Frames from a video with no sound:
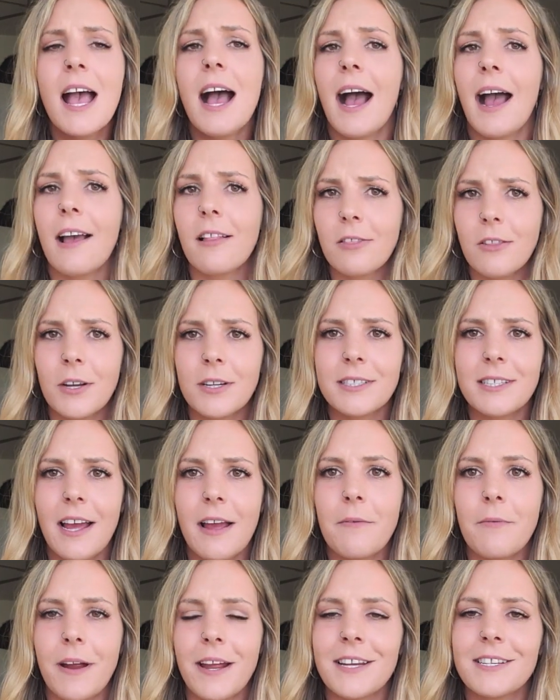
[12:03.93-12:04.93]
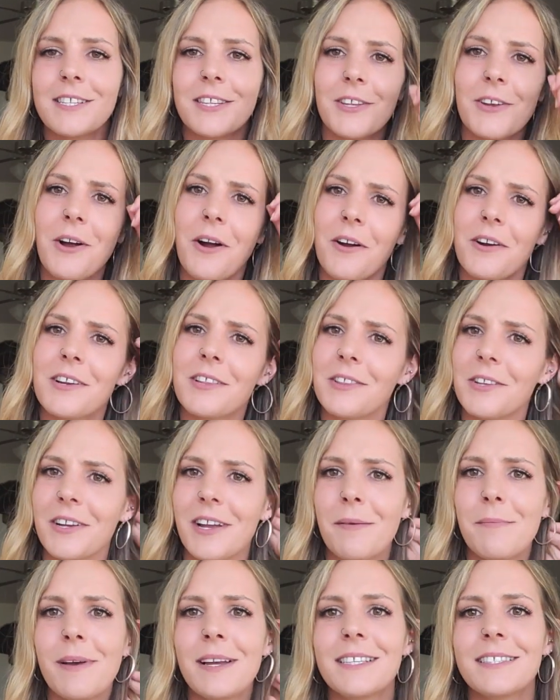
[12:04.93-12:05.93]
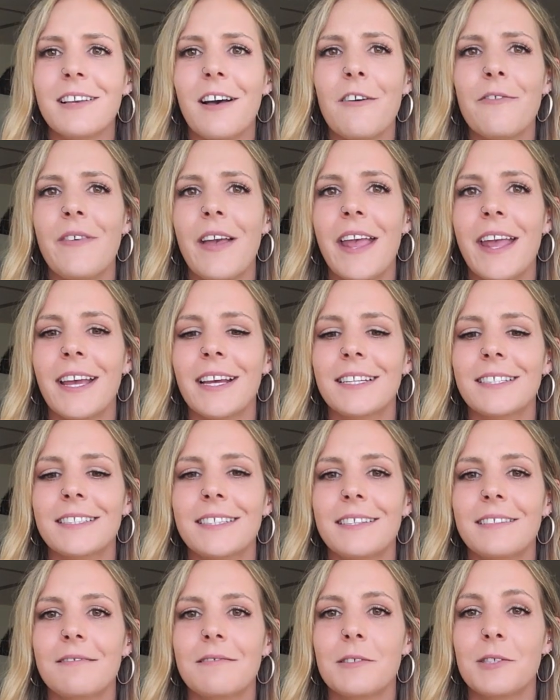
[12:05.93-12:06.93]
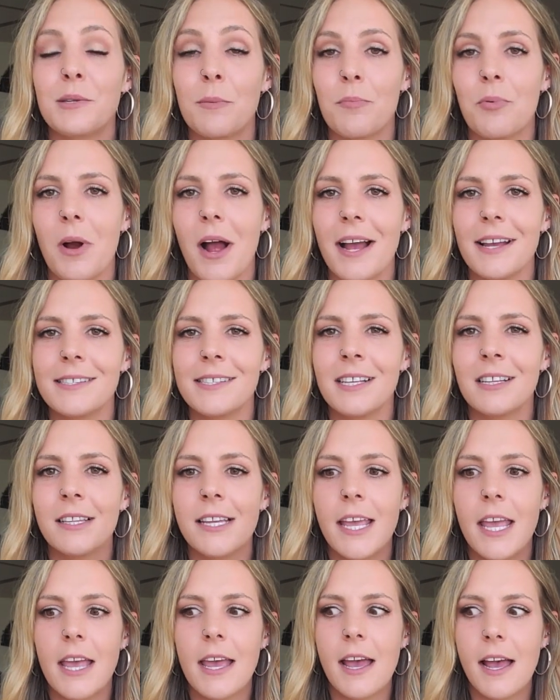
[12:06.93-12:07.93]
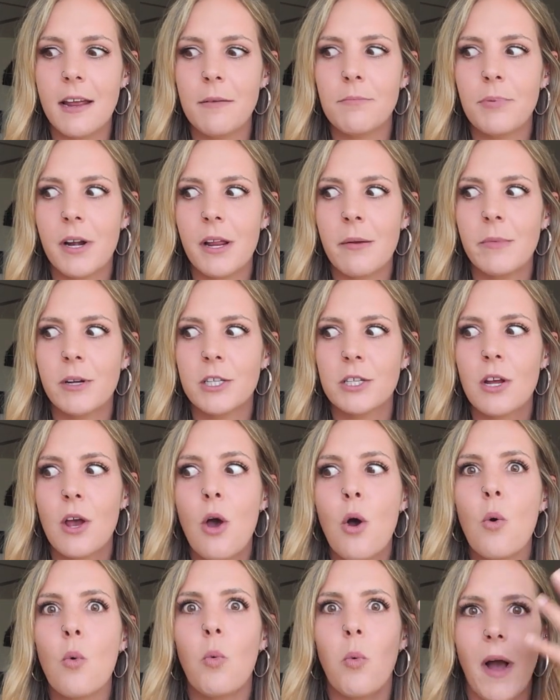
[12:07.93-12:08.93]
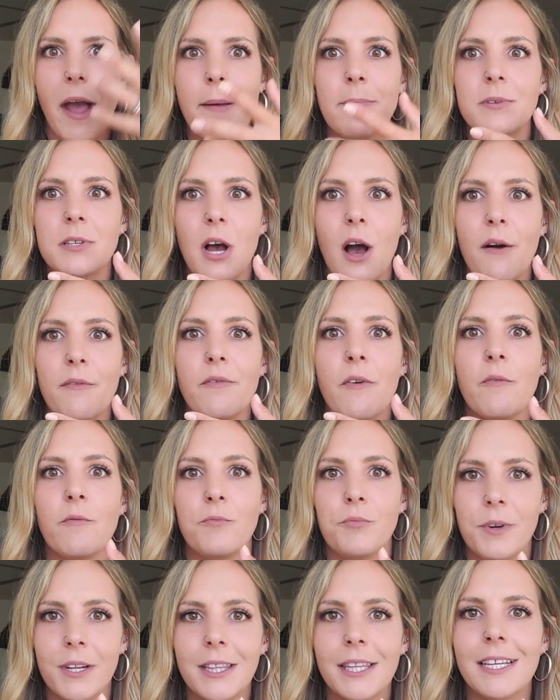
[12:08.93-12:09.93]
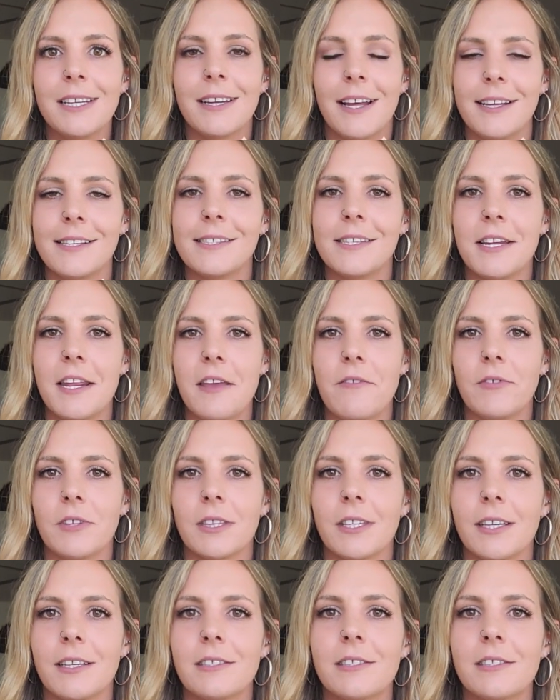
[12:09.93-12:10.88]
I ran to the car to look at myself, and surprisingly, it had pretty much wiped off really nice and evenly.